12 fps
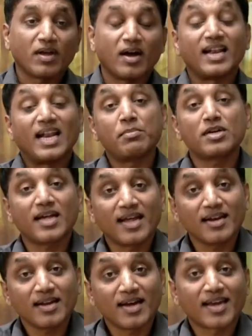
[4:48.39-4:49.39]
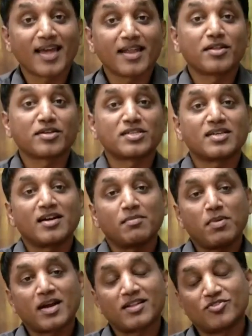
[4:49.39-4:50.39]
And number 10, again, this is under
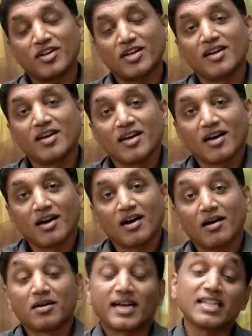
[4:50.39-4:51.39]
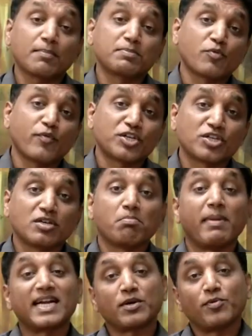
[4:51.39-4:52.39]
bucket 3, 10th observation,
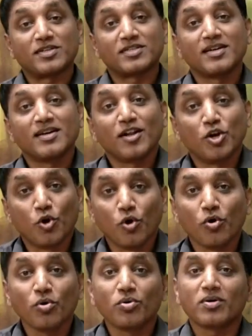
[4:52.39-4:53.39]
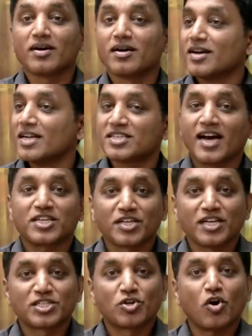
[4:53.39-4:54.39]
metaverse. No
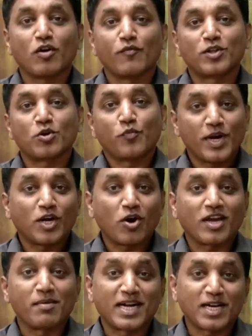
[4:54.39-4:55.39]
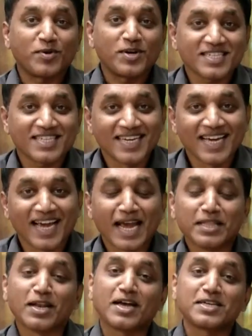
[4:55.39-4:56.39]
discussion has gone without we talking metaverse
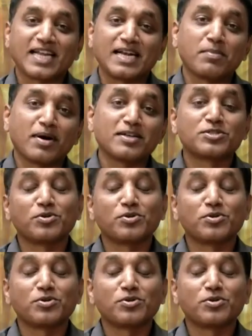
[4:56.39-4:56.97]
in the last 10 months.